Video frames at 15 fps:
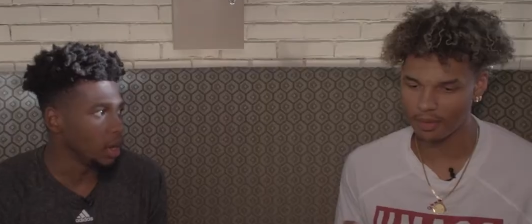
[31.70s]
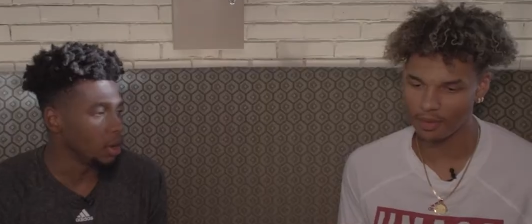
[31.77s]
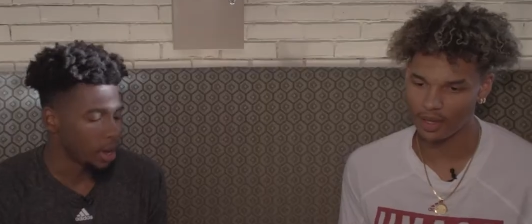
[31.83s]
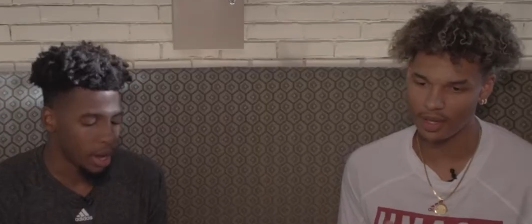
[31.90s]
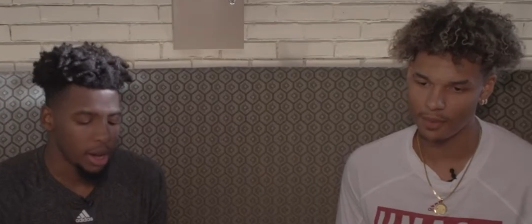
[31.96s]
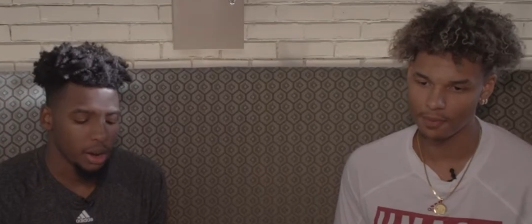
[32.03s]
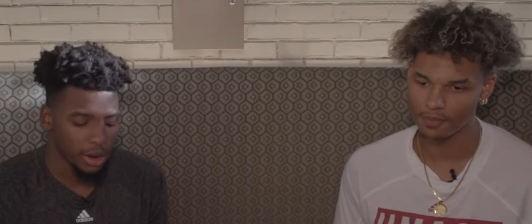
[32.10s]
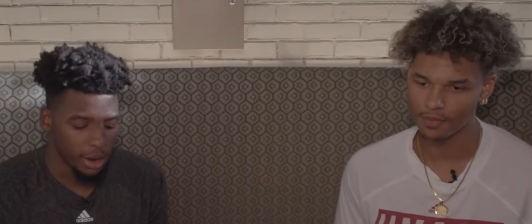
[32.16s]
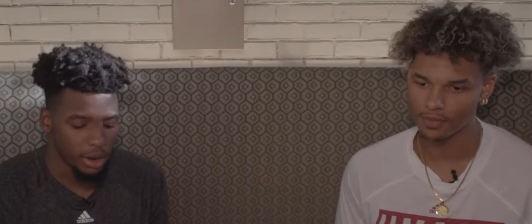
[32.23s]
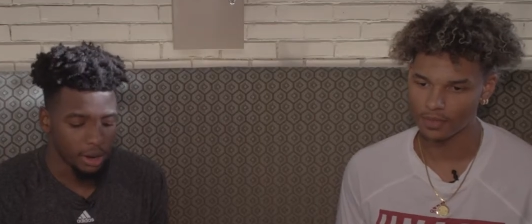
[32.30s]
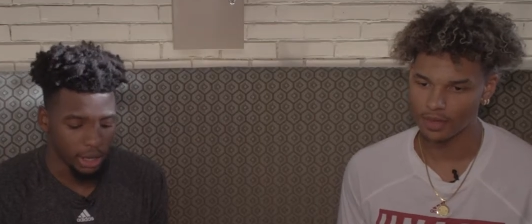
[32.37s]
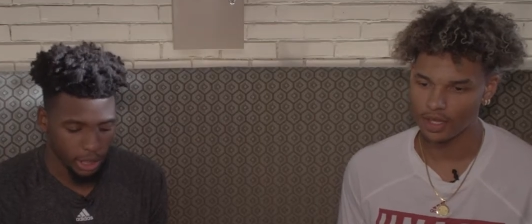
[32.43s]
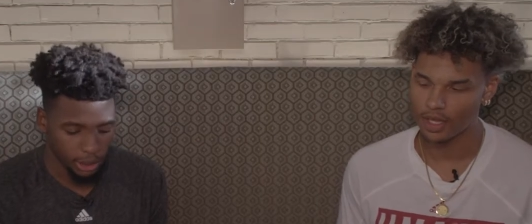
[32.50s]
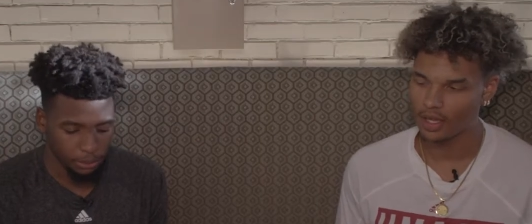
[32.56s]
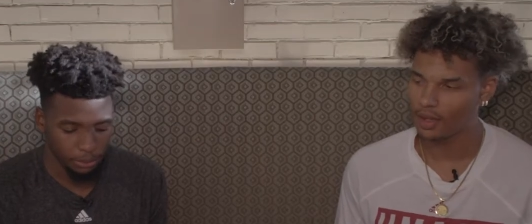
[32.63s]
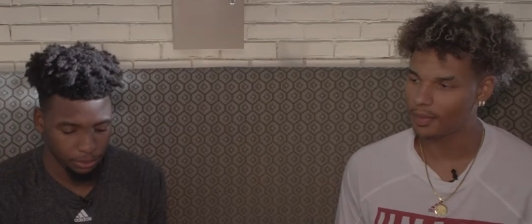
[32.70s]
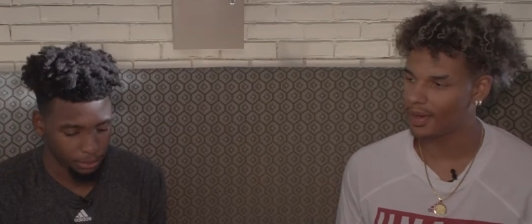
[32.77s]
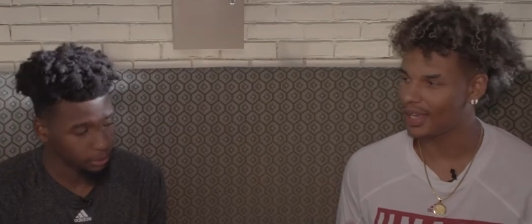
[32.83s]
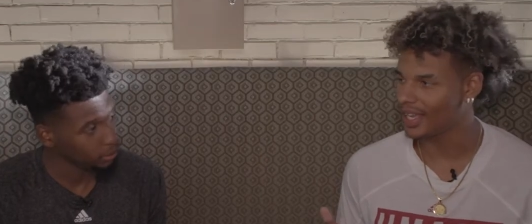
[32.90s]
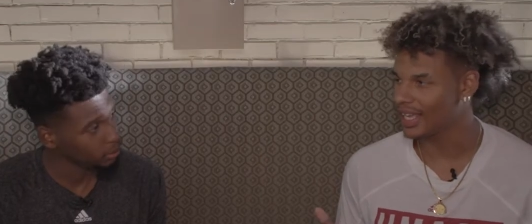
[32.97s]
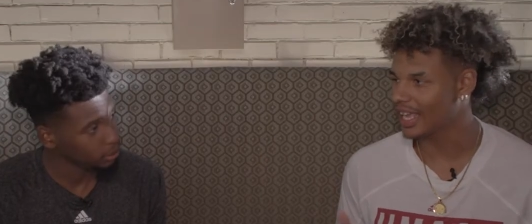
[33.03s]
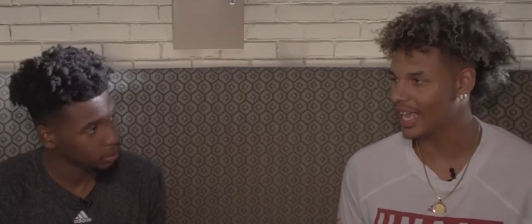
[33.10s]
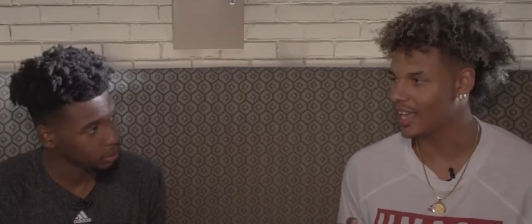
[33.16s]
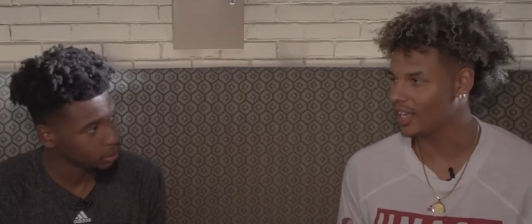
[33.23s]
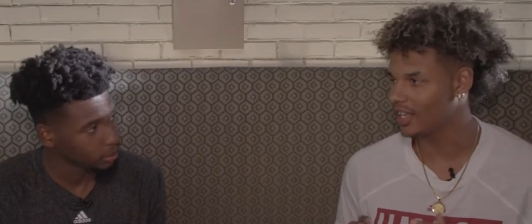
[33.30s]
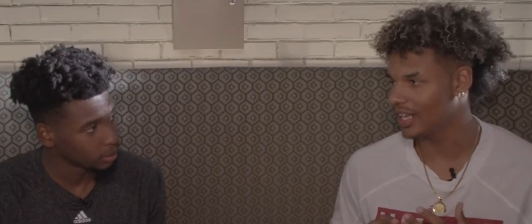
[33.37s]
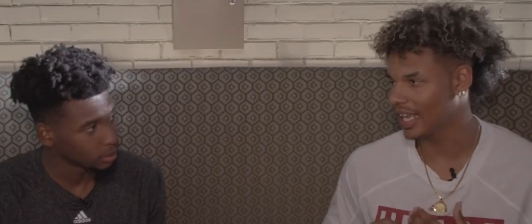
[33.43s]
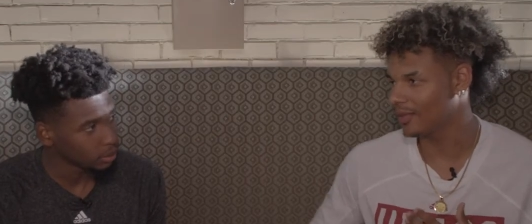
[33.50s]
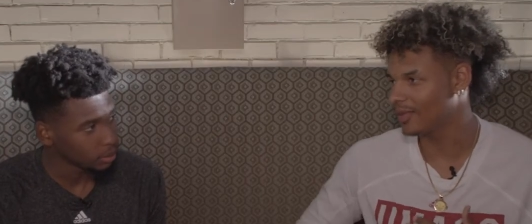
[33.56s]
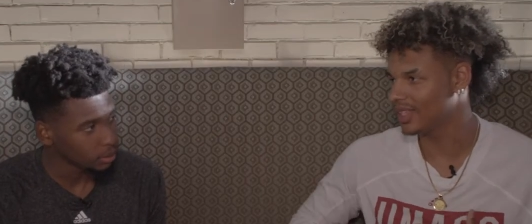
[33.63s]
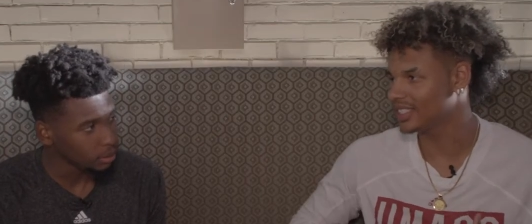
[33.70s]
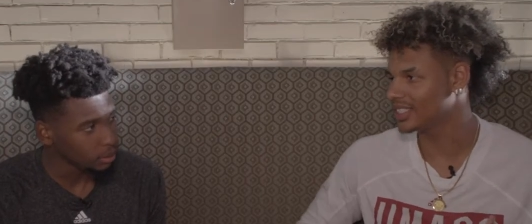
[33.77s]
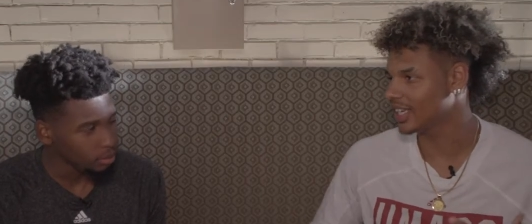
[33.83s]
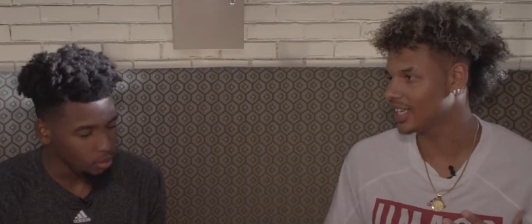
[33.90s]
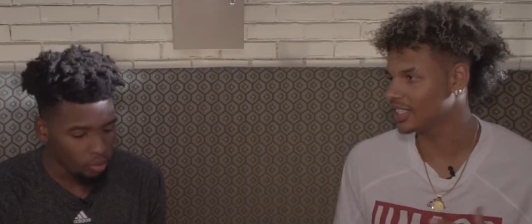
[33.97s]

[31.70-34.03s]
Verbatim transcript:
Speaker 1: Okay, but, okay, okay. But he can't he can't really say